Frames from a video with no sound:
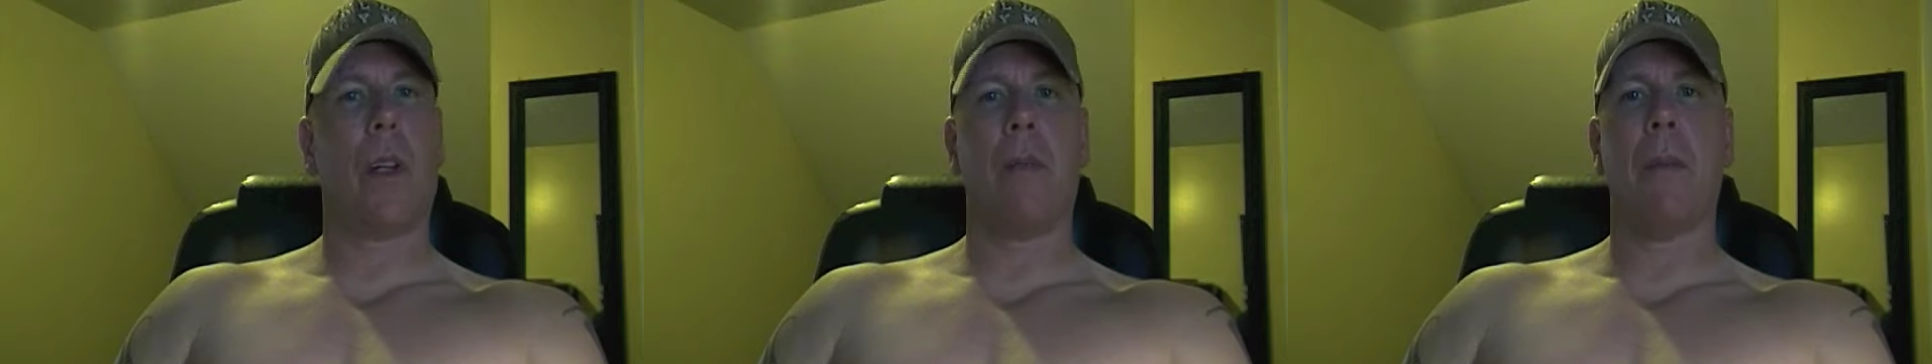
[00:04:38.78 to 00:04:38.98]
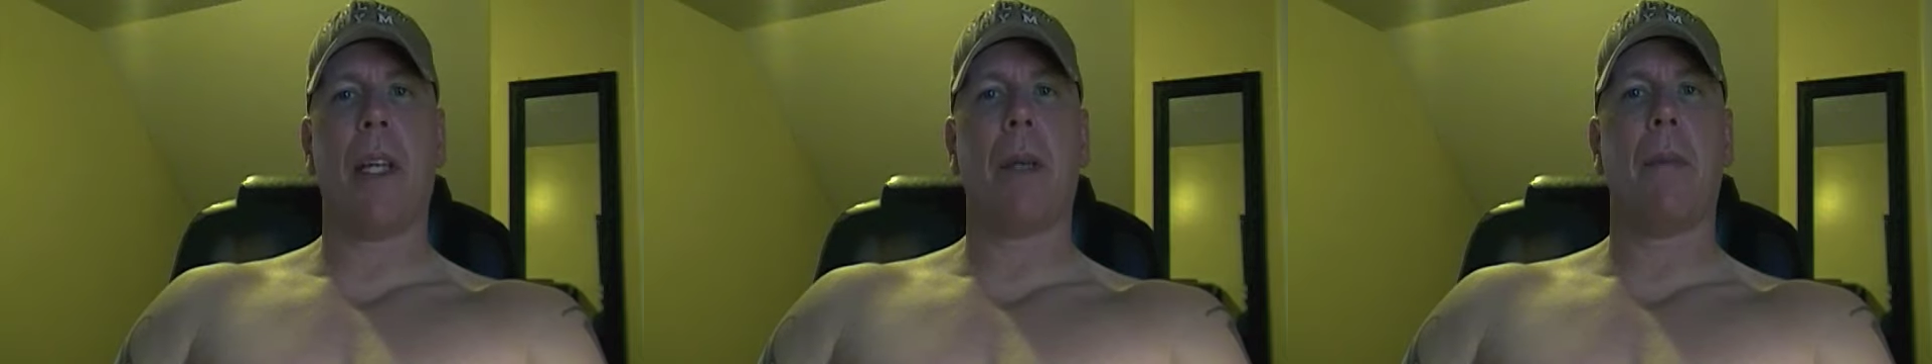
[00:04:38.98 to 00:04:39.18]

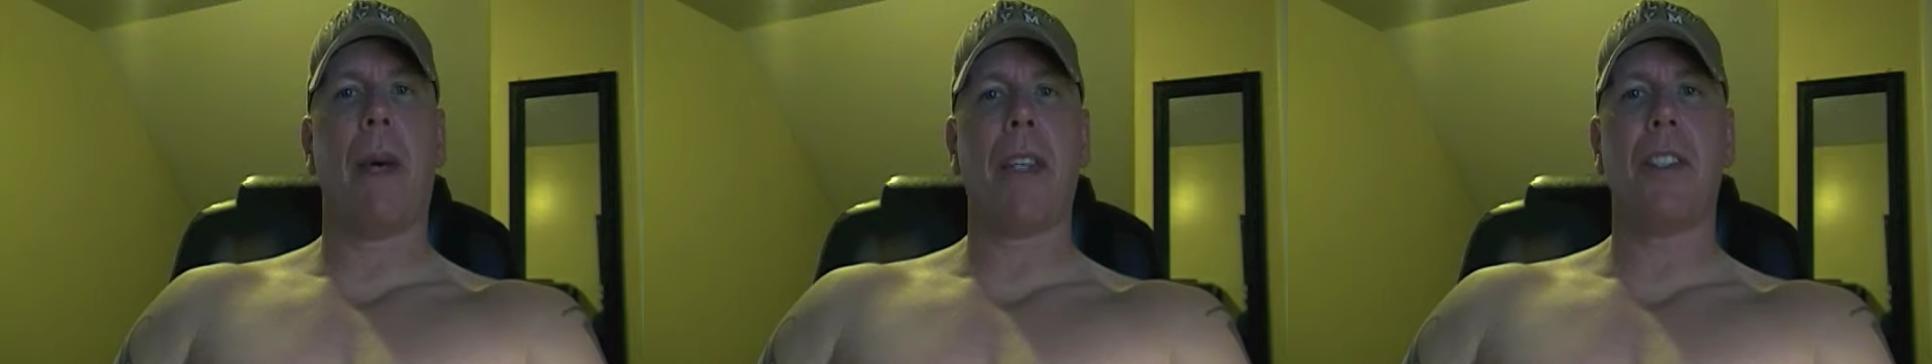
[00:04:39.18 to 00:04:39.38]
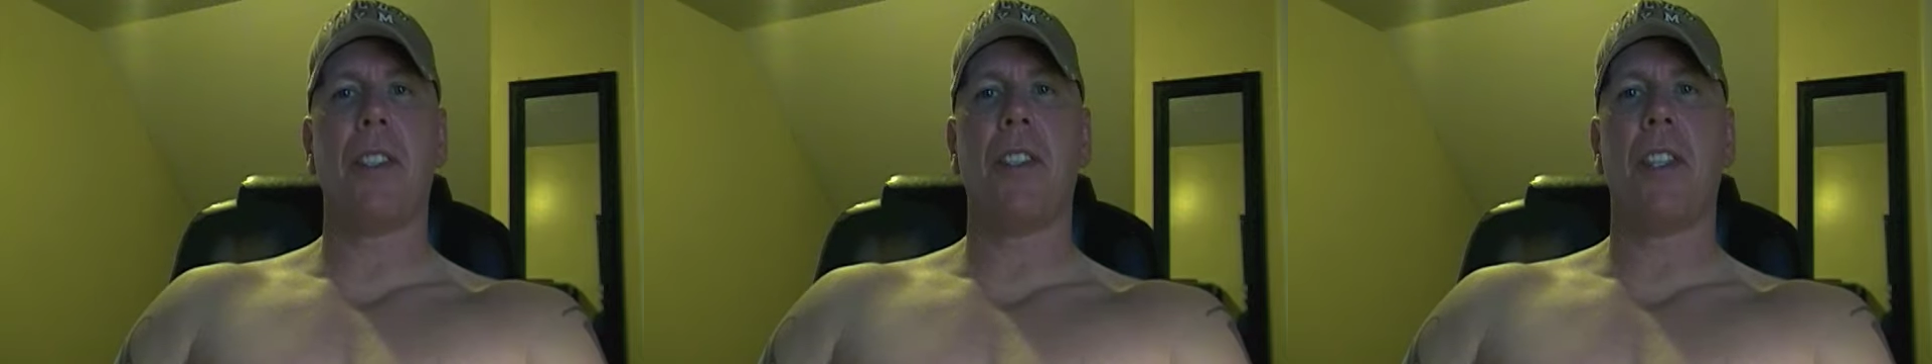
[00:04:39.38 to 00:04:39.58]
even make a
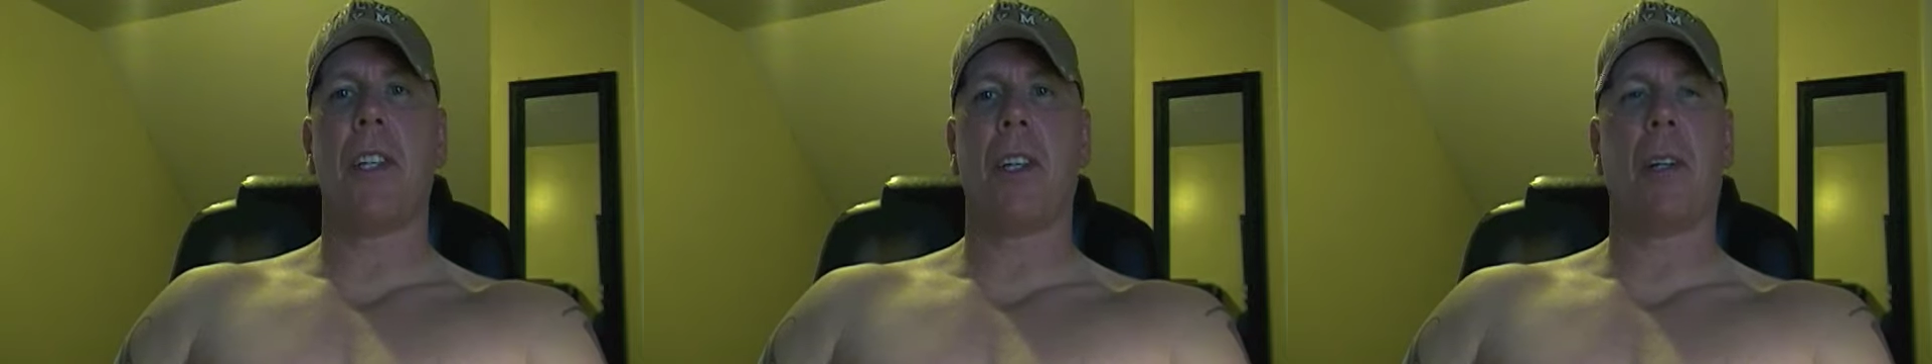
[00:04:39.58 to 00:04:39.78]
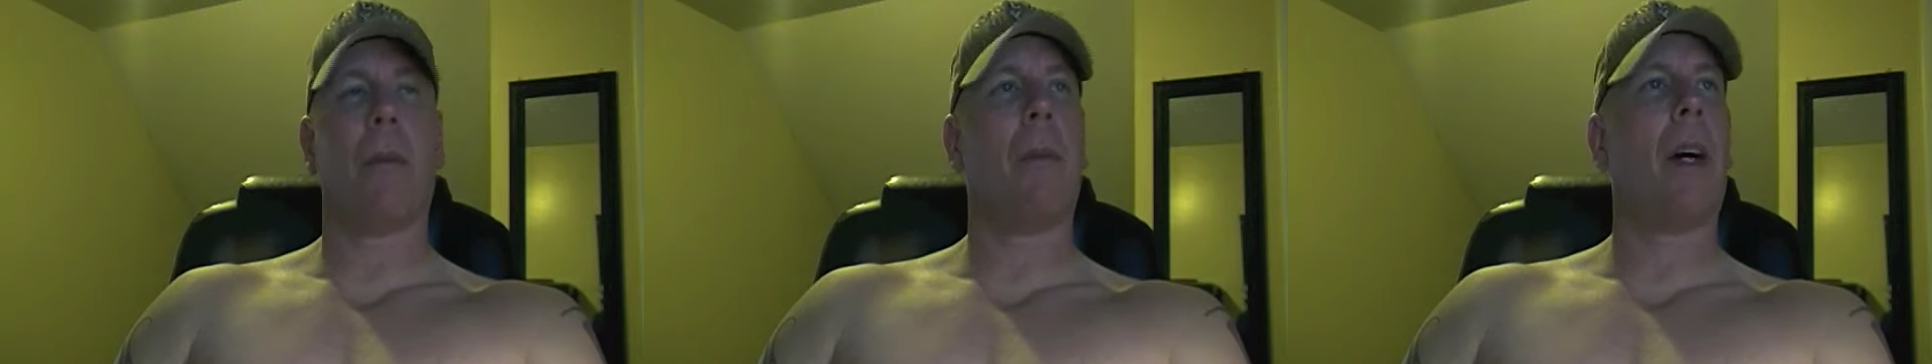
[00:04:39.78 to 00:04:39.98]
message
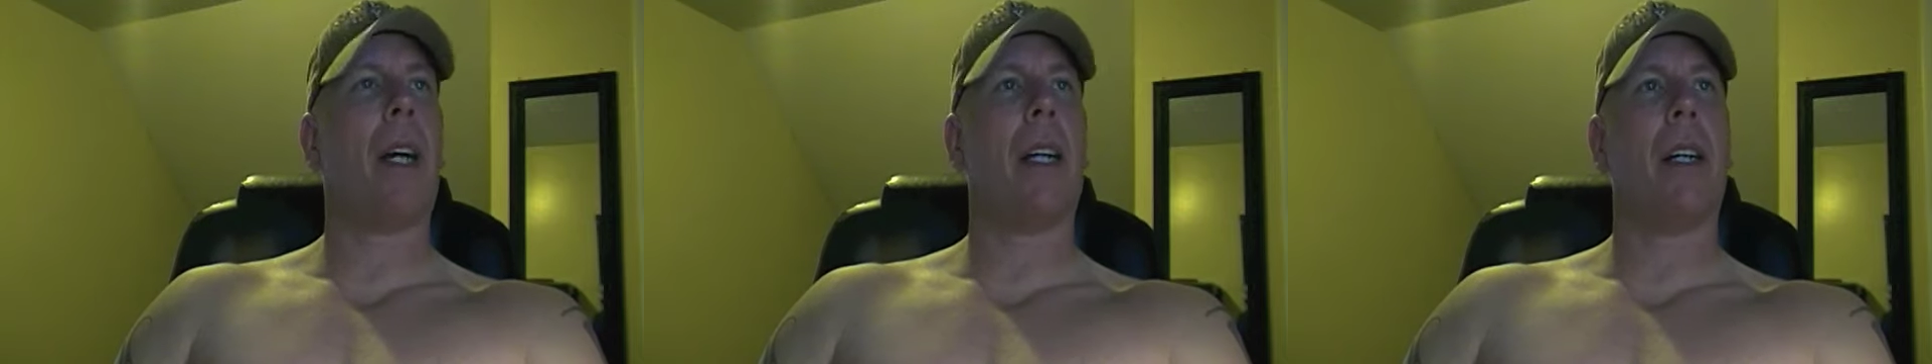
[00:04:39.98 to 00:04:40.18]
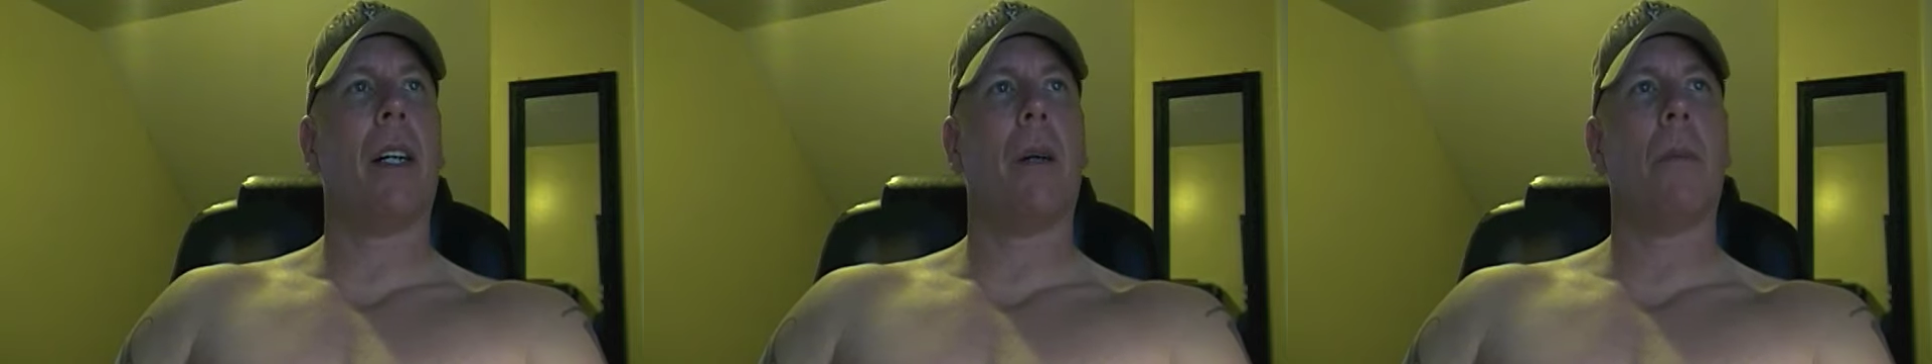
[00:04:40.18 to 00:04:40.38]
here on
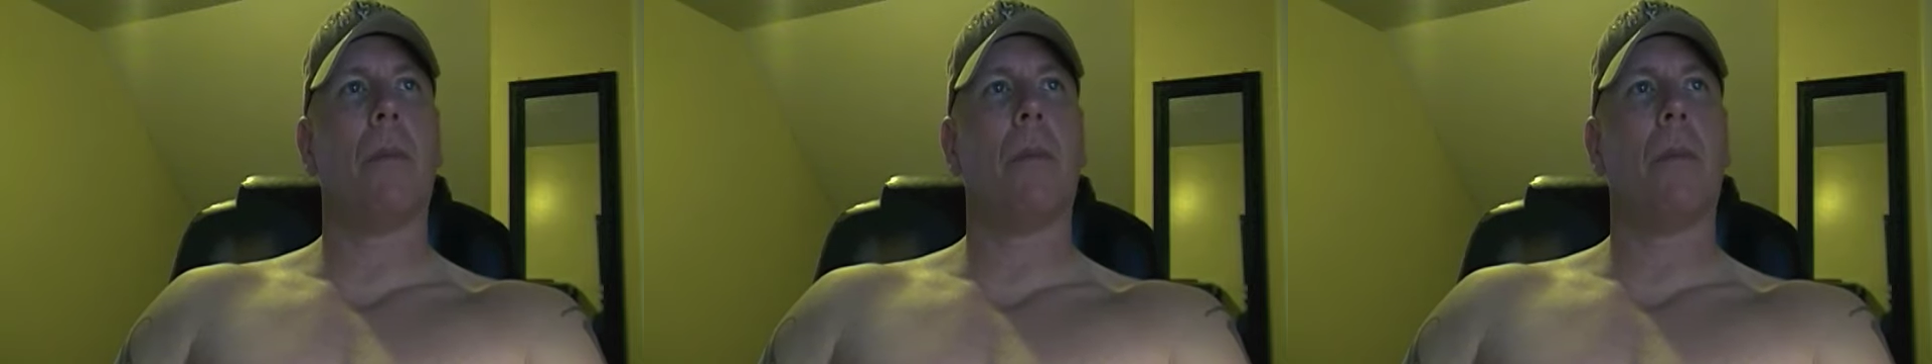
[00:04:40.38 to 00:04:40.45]
my